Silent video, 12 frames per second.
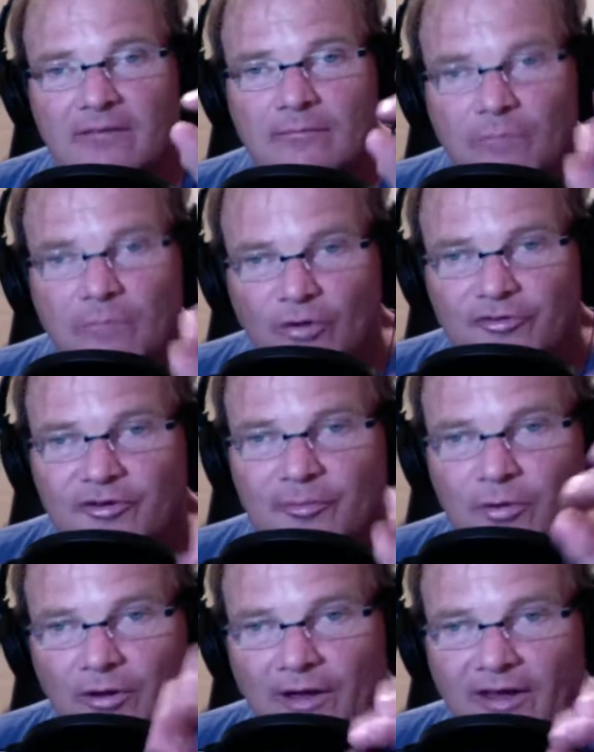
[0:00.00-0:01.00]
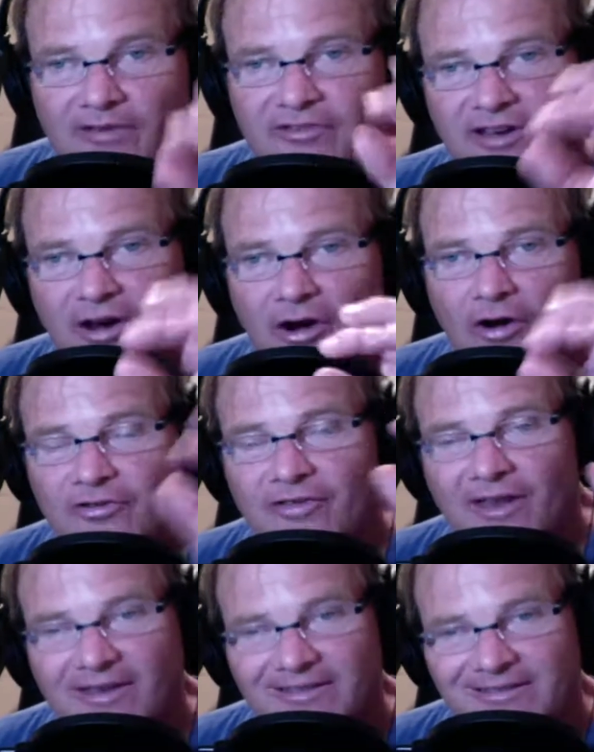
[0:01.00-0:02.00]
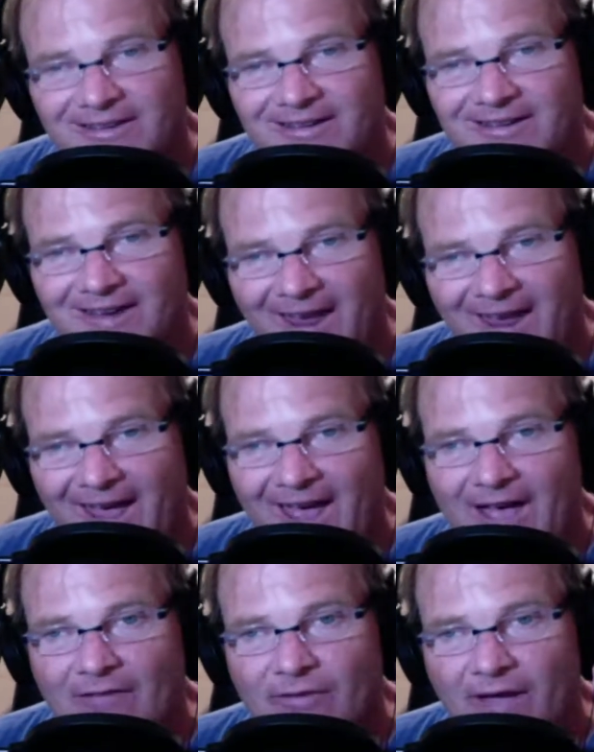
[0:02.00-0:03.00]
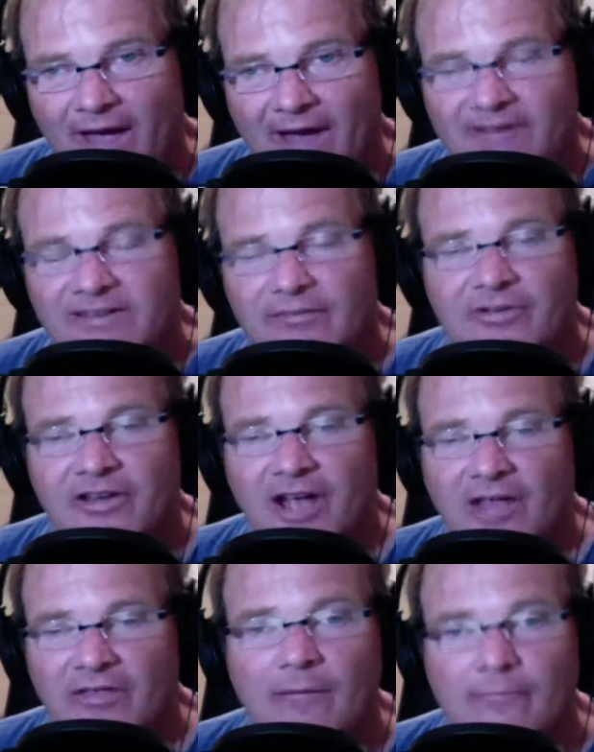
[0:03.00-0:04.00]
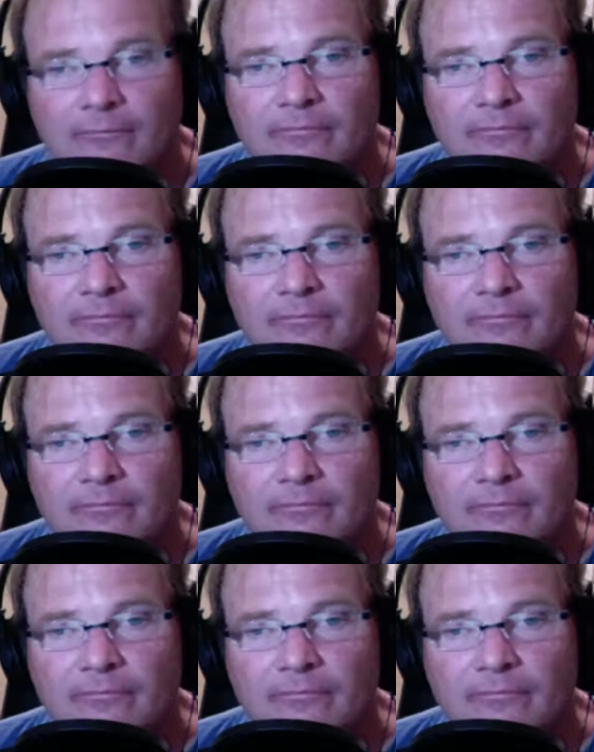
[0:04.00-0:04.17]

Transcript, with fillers: multiple SDRs that didn't have activity on them.